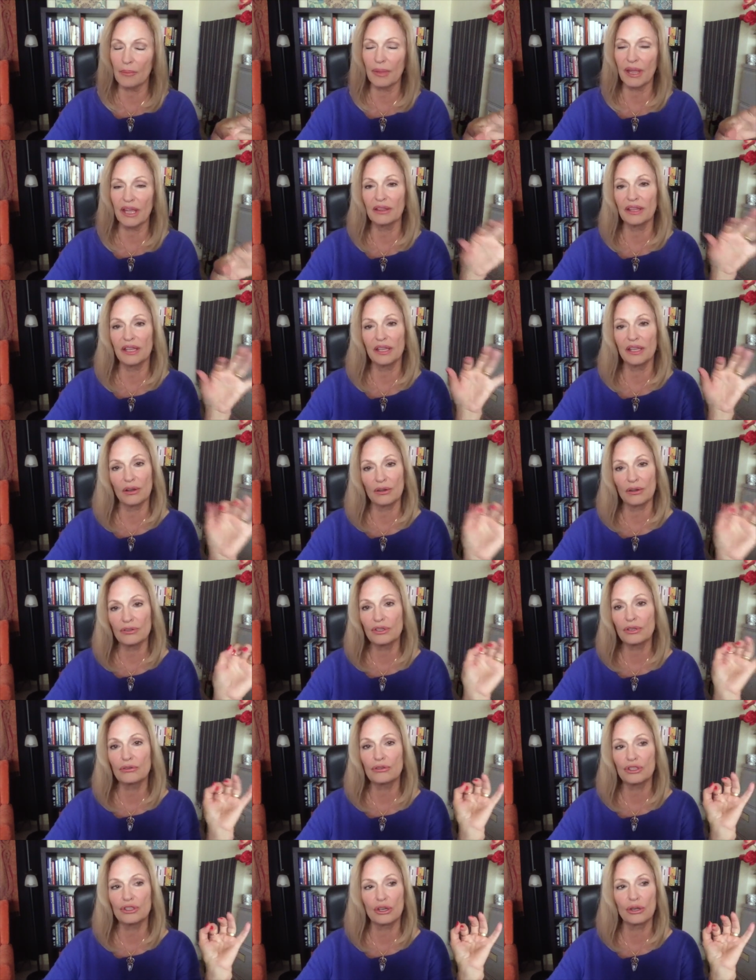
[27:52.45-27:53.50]
And they also
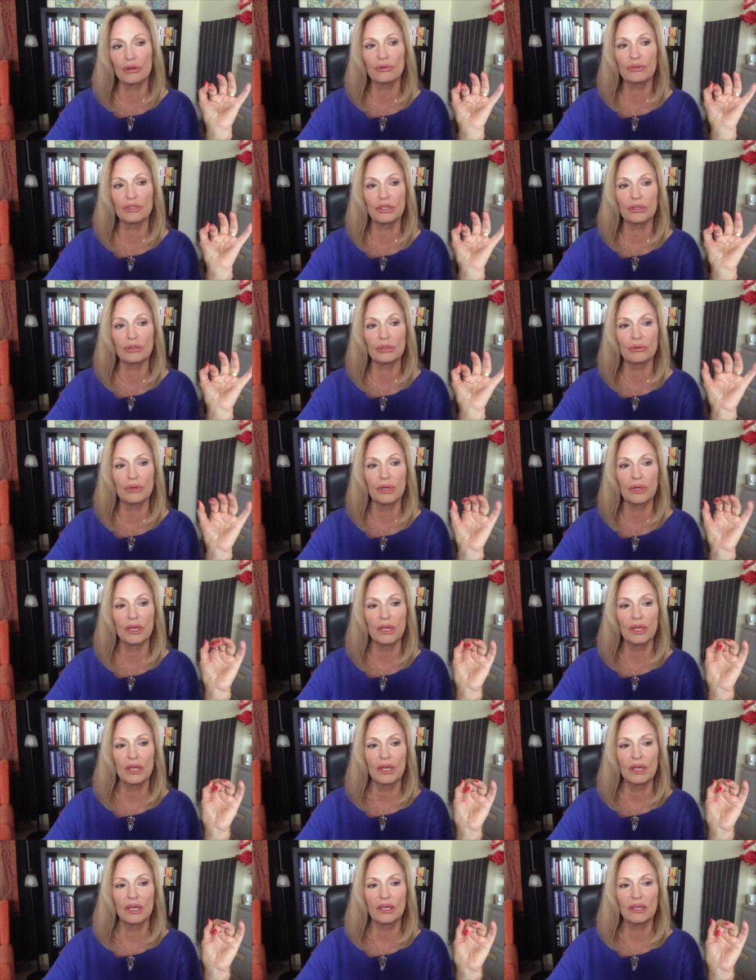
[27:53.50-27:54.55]
showed you
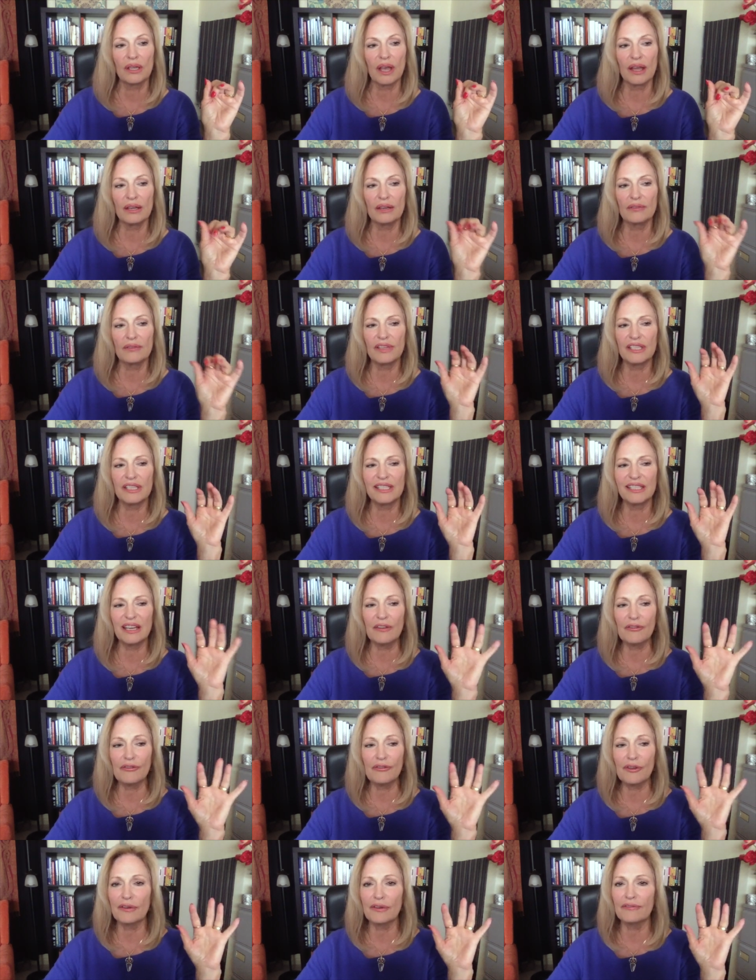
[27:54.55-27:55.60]
kind of a
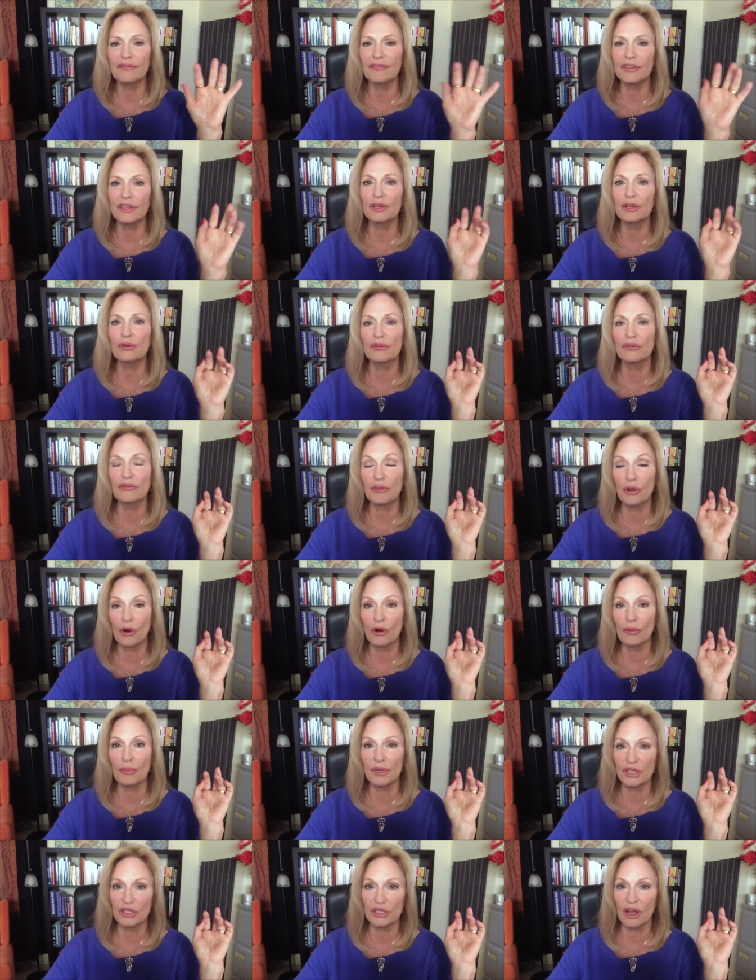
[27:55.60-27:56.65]
different view of
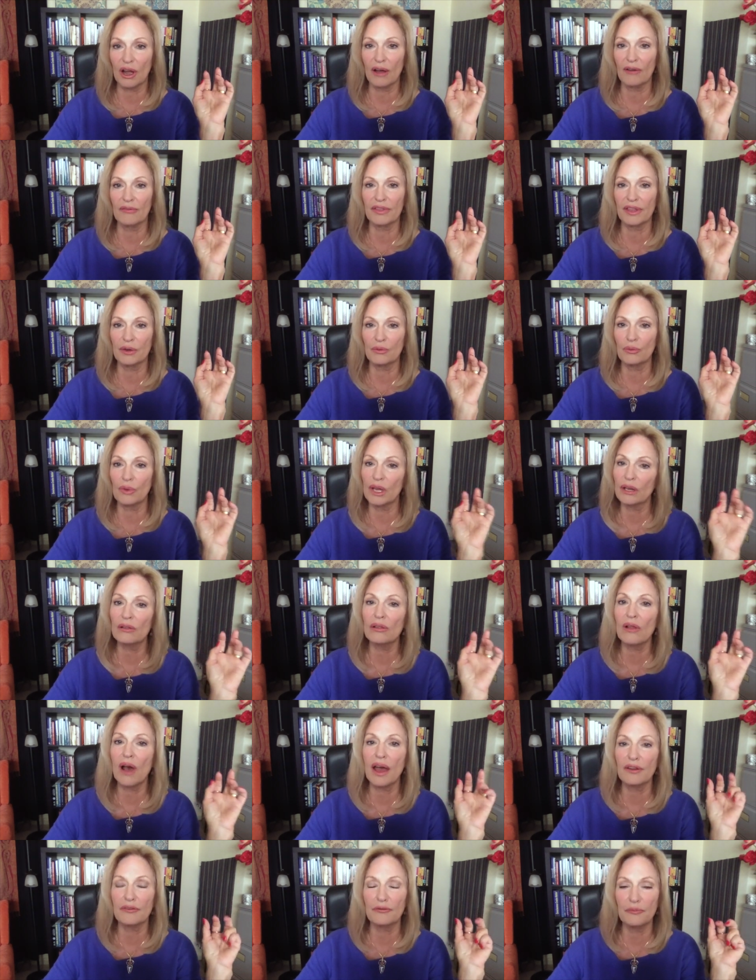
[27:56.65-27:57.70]
Gorbachev than what a
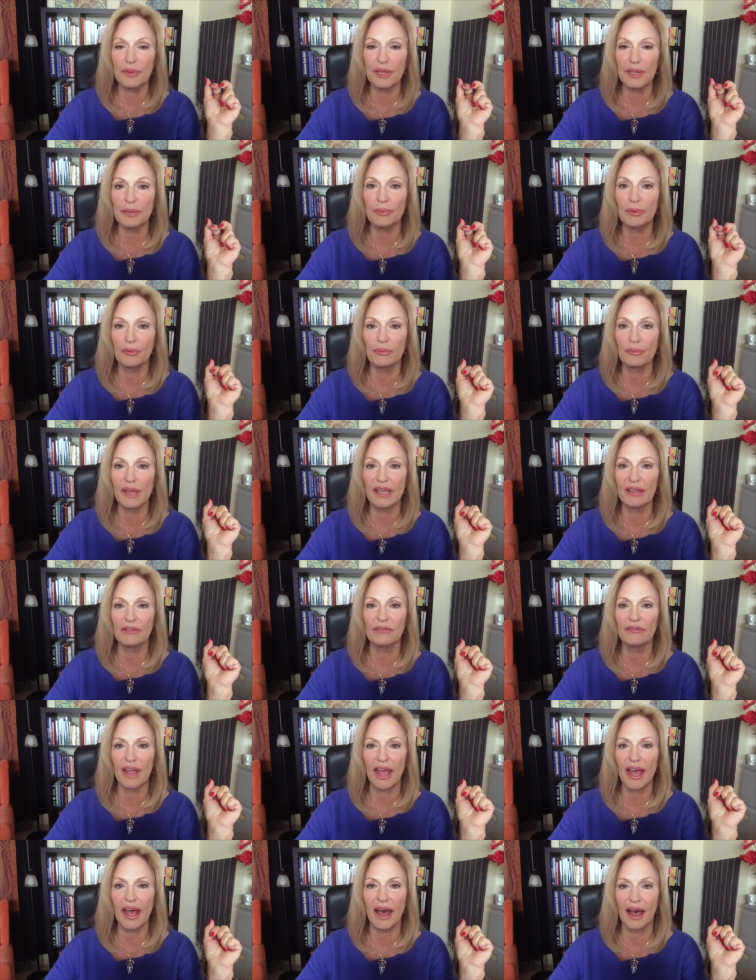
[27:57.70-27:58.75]
lot of people may have
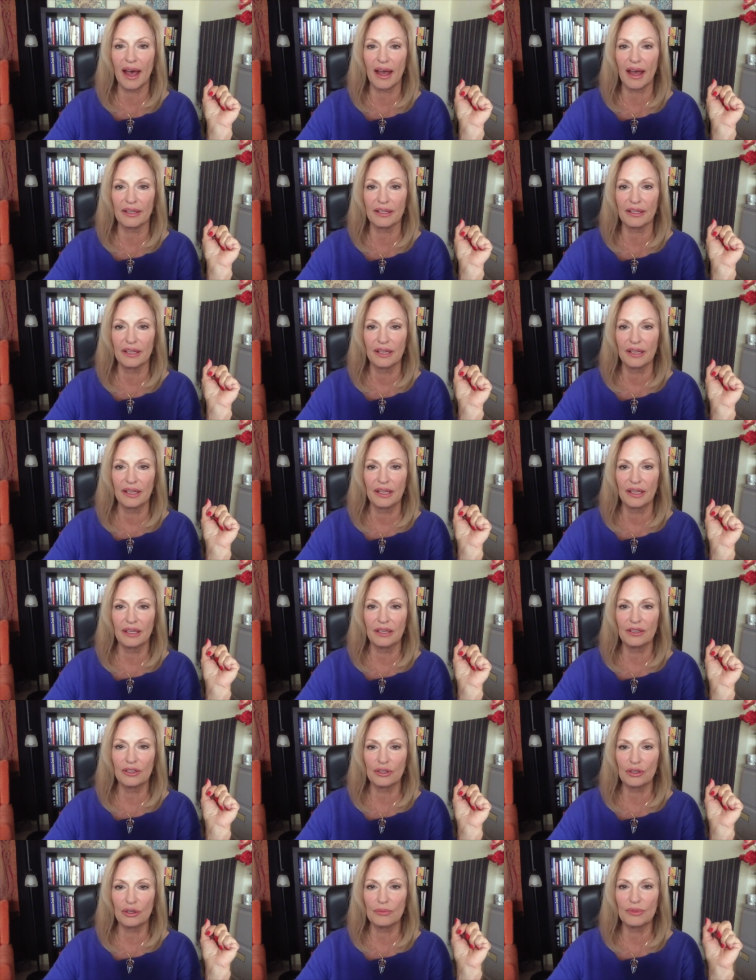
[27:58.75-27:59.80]
had in
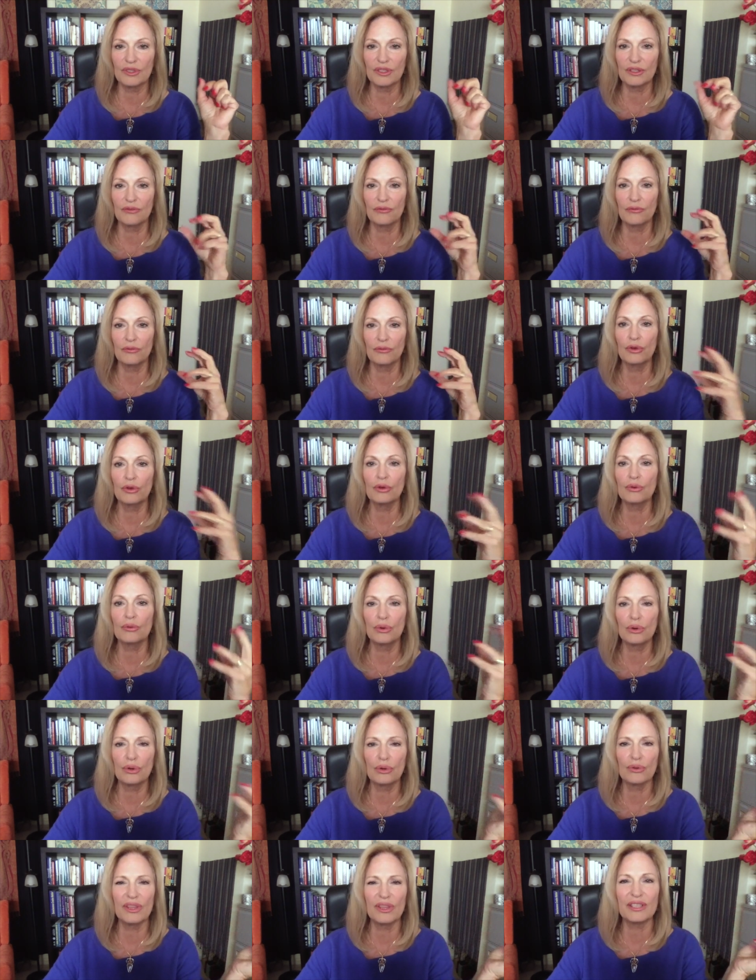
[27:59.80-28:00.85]
terms of
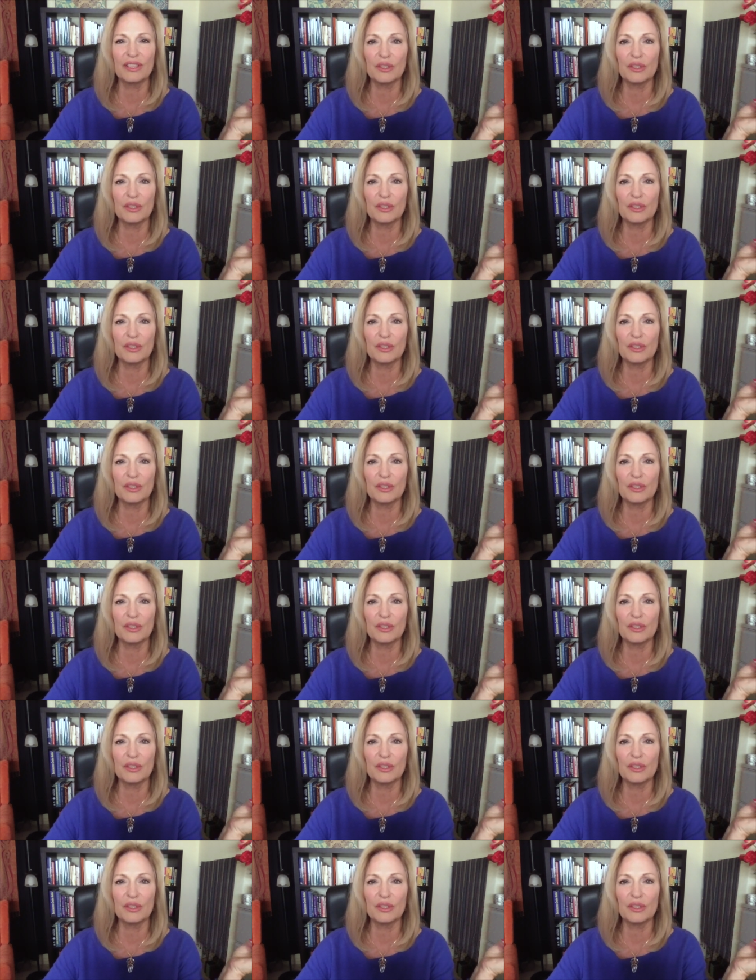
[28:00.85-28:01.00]
who this